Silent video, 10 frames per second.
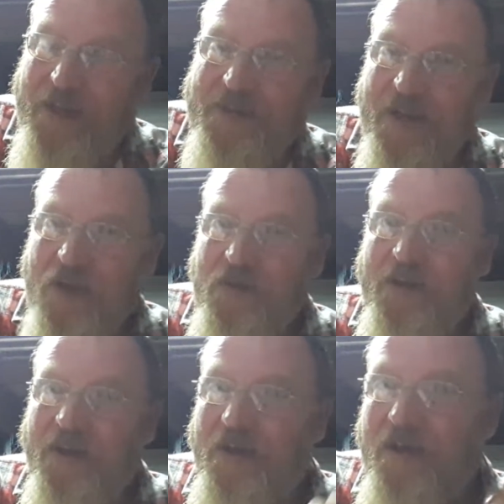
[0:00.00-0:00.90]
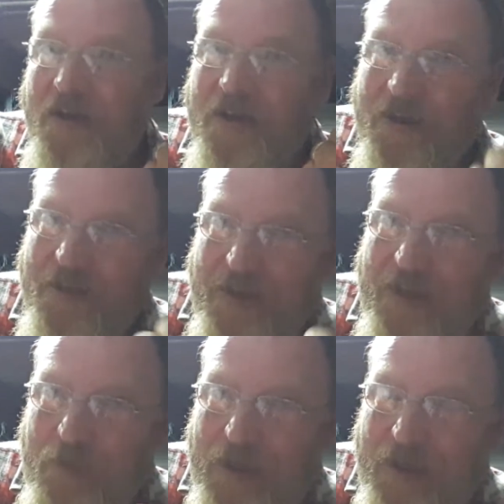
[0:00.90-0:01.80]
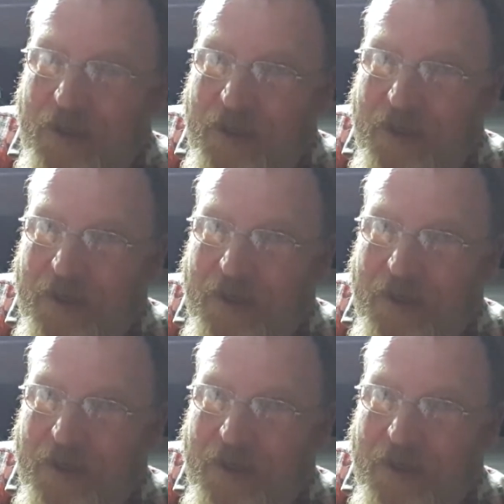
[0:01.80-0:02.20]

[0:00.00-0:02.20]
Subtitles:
in South Africa, TB